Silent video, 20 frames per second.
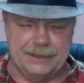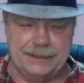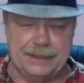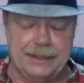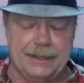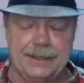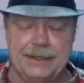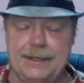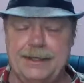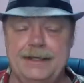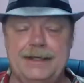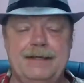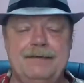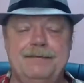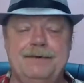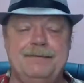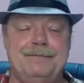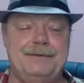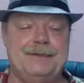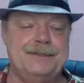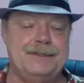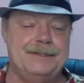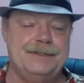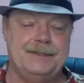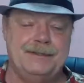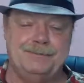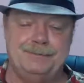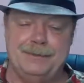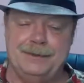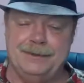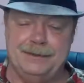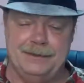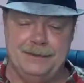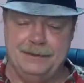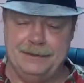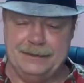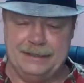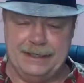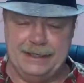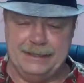And even if it's just a fun
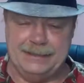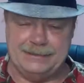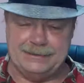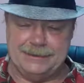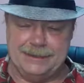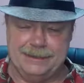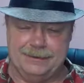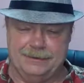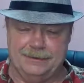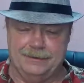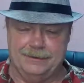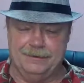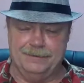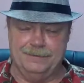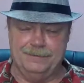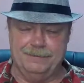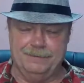little day sailor,